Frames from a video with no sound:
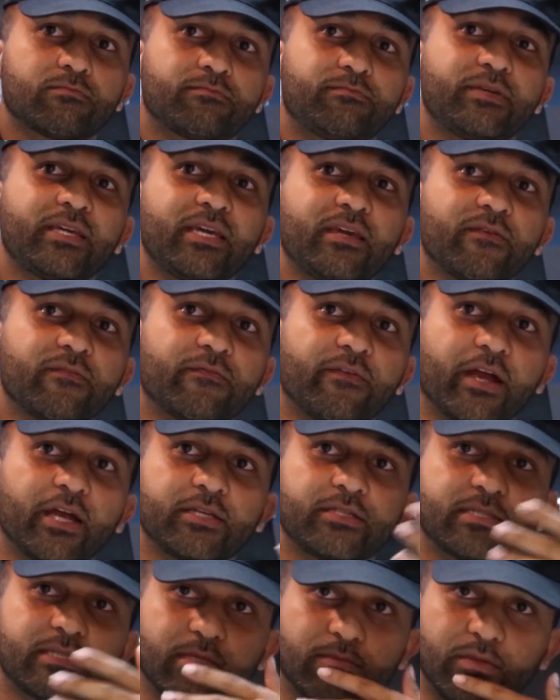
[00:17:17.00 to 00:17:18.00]
being
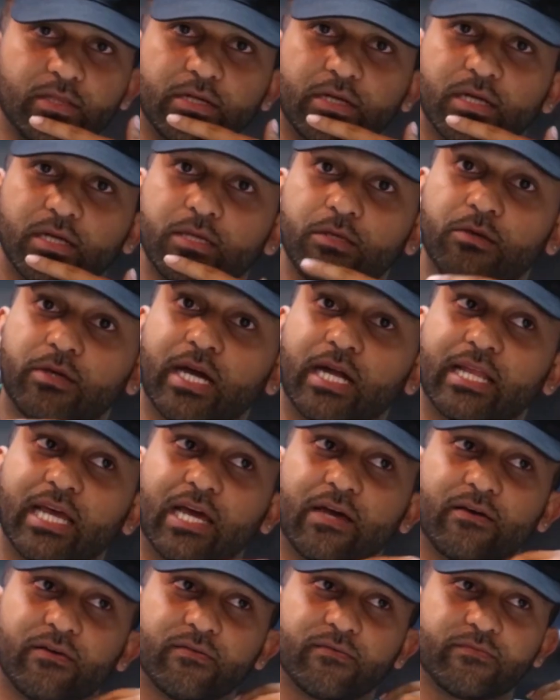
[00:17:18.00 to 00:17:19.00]
very similar, you kind
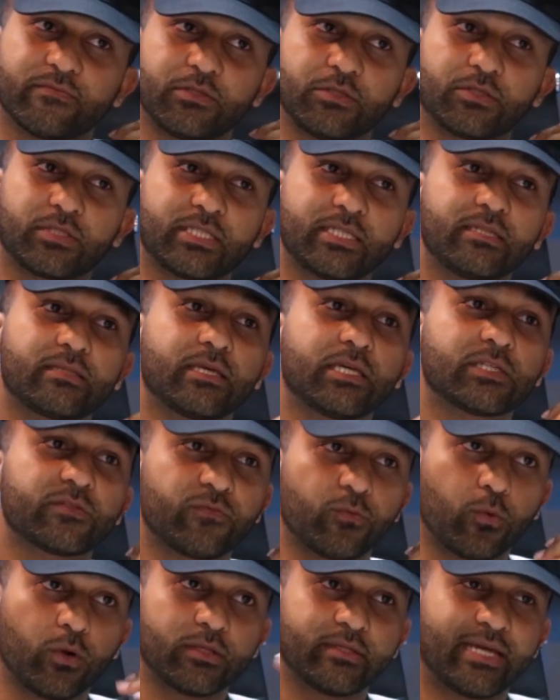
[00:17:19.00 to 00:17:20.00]
of you see things
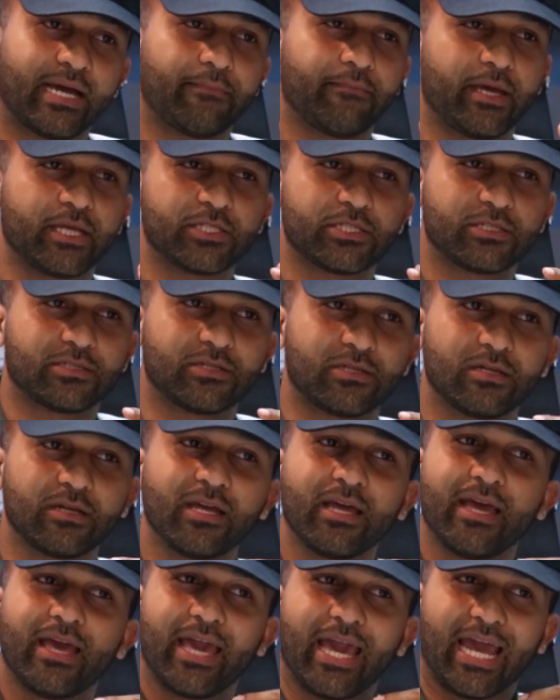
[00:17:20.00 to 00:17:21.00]
from one dimension.
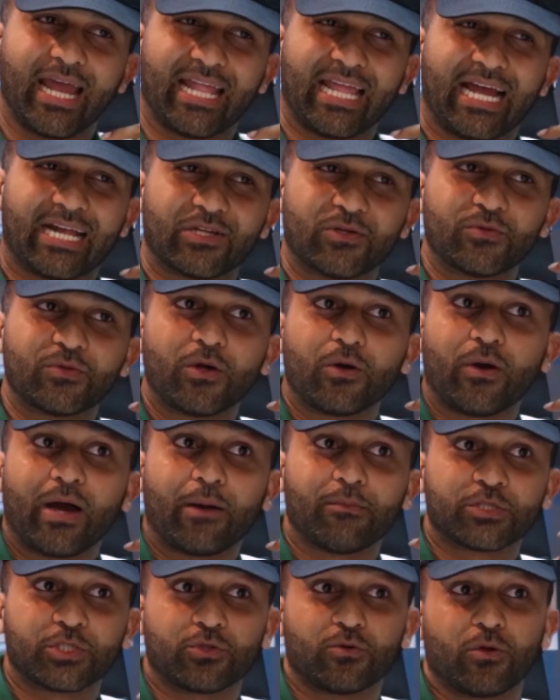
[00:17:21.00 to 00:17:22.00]
And I don't know
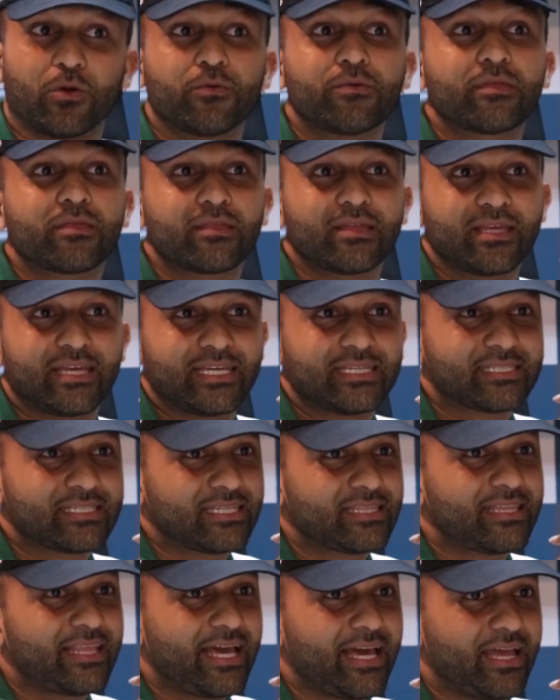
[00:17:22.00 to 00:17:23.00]
how much growth is
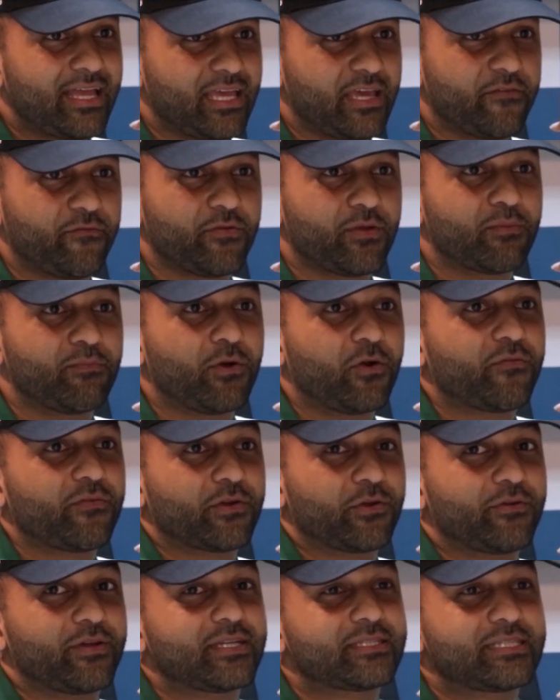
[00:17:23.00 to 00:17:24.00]
in that if you're both
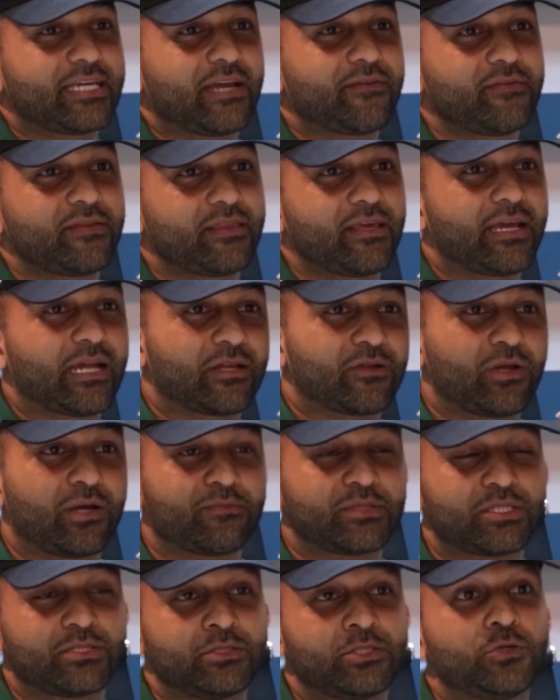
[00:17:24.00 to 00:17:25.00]
agreeing to everything. I don't know how
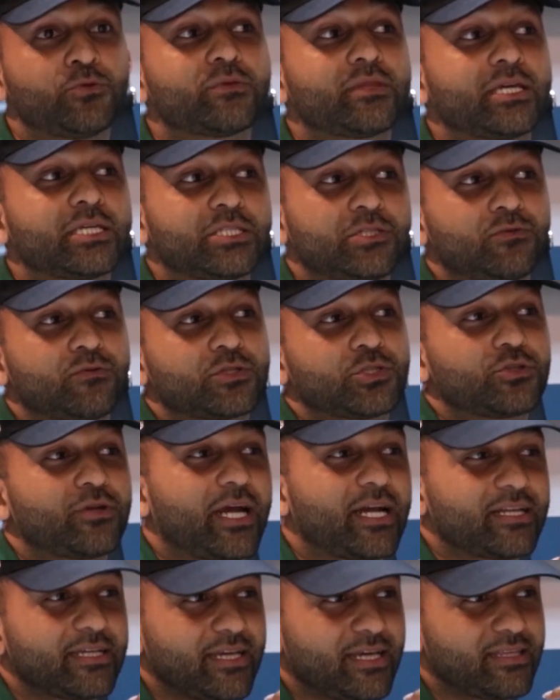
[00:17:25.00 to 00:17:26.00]
much new things you would
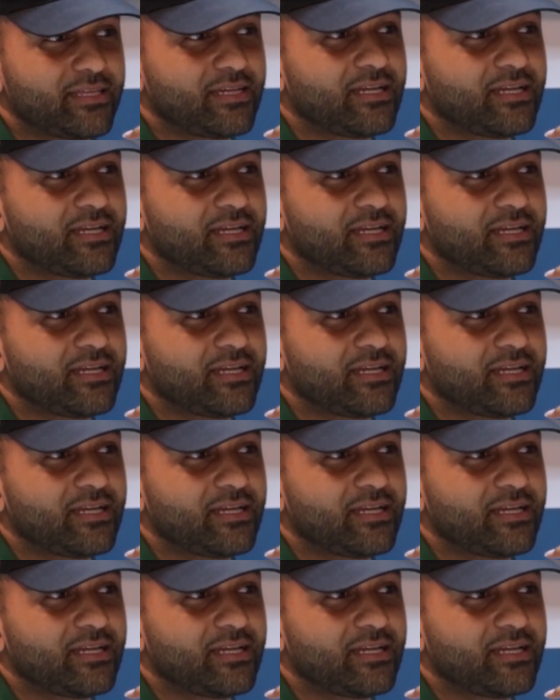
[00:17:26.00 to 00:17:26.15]
try together.